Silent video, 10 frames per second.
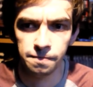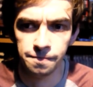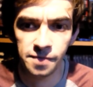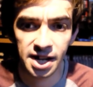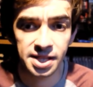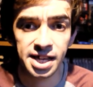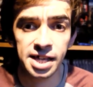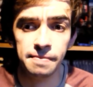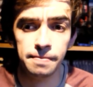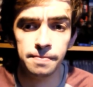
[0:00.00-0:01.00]

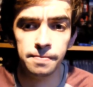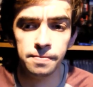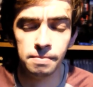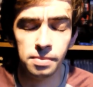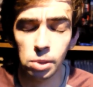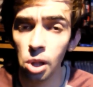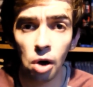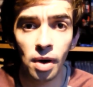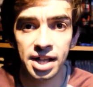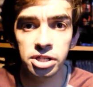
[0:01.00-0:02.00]
really
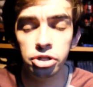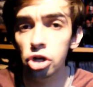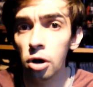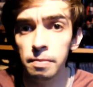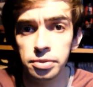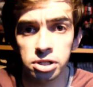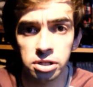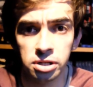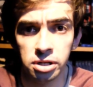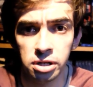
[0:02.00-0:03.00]
low end jobs.
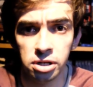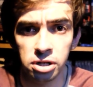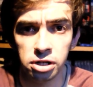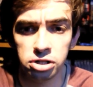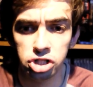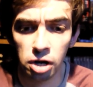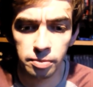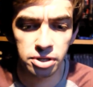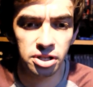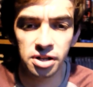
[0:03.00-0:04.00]

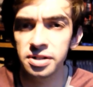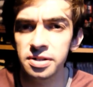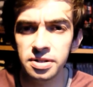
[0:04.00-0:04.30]
Jobs that